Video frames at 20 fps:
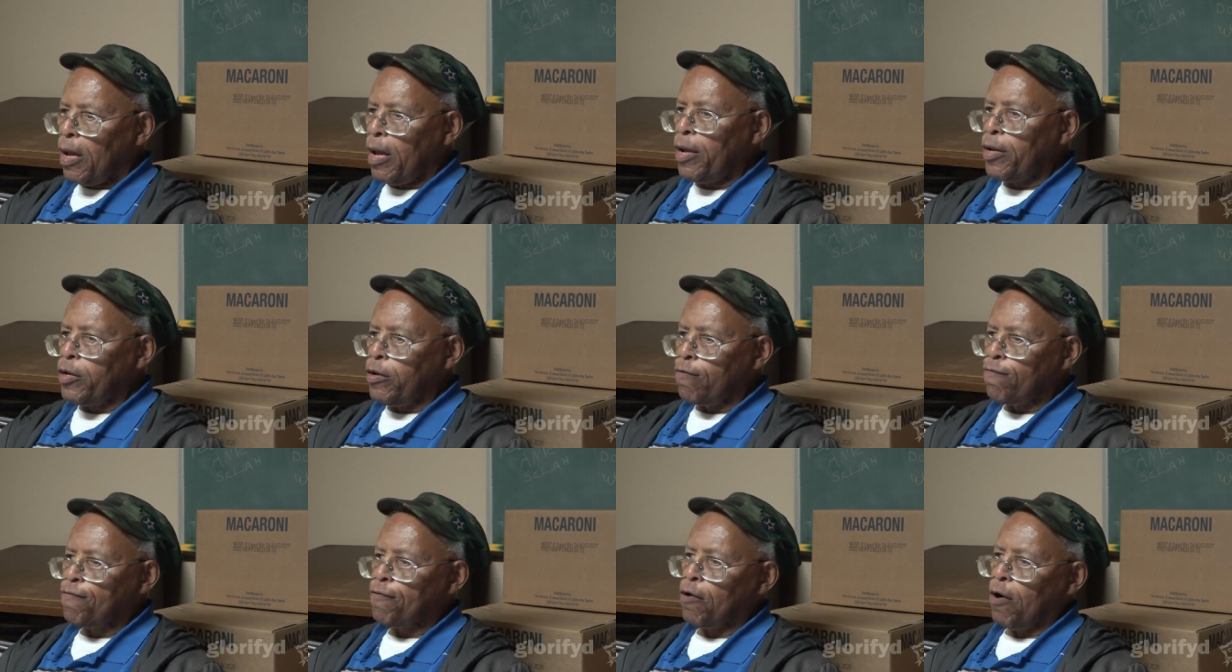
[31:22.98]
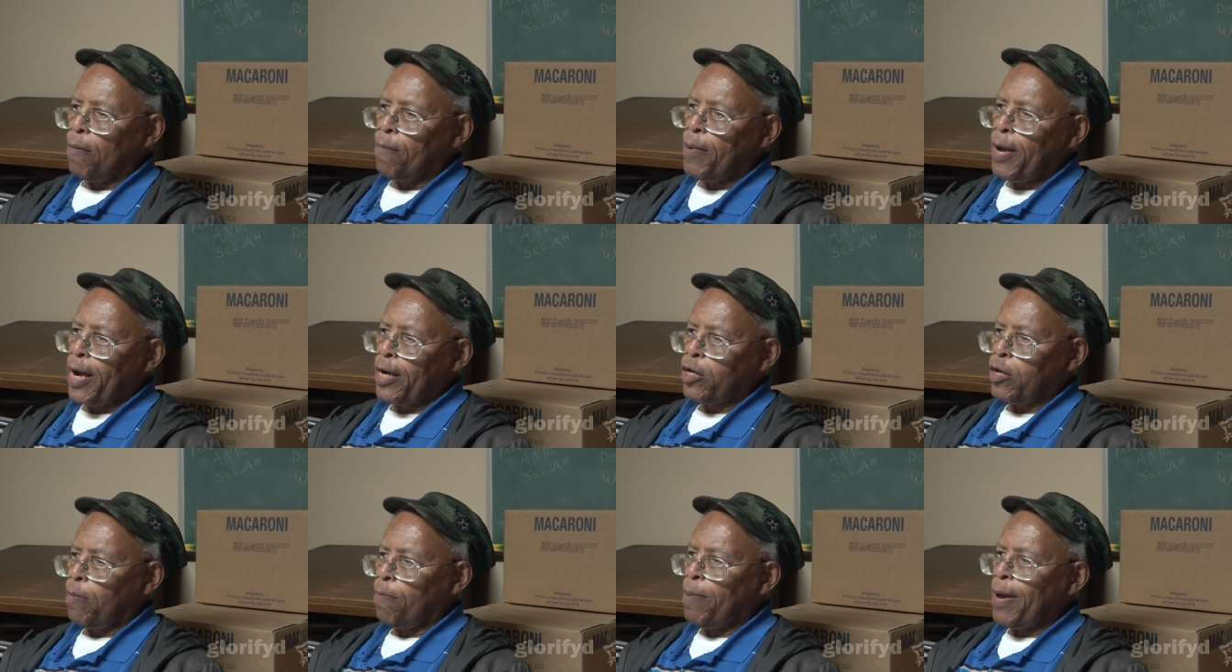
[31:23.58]
You fall
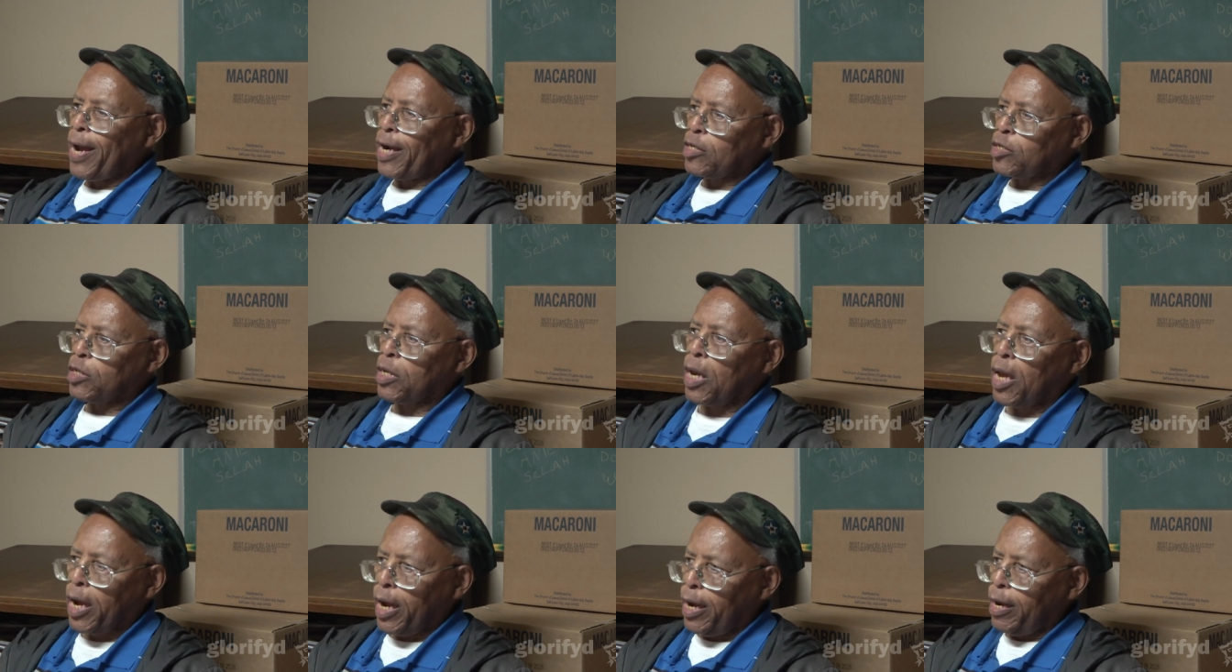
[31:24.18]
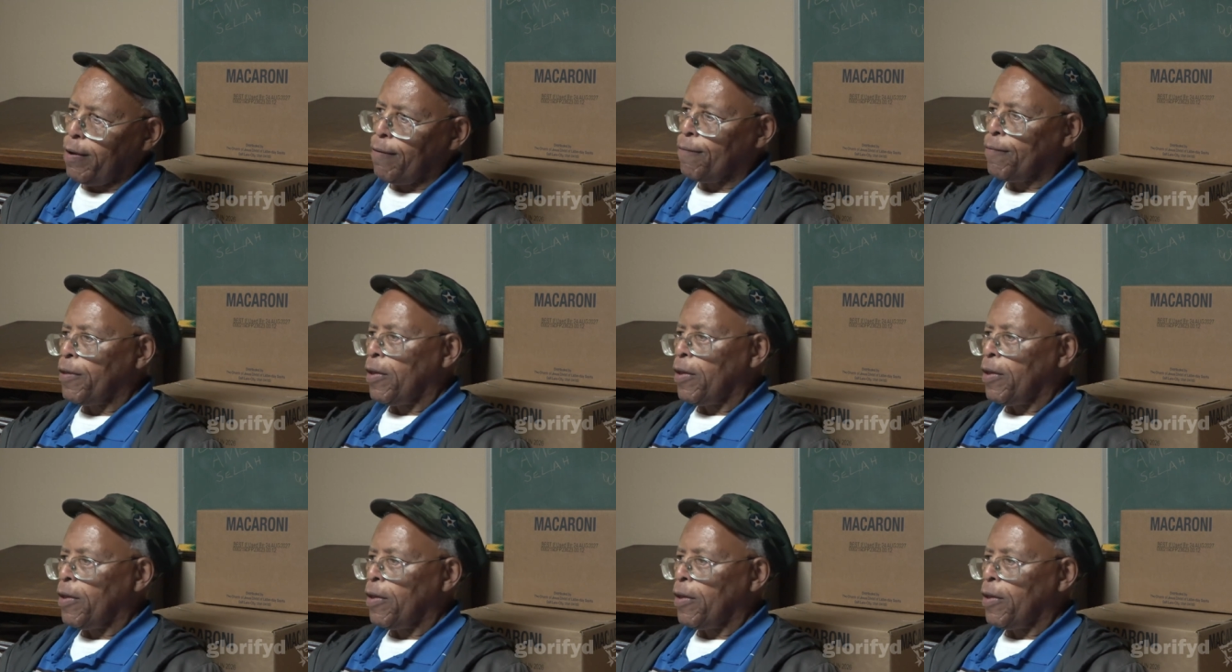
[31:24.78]
back. You backslide.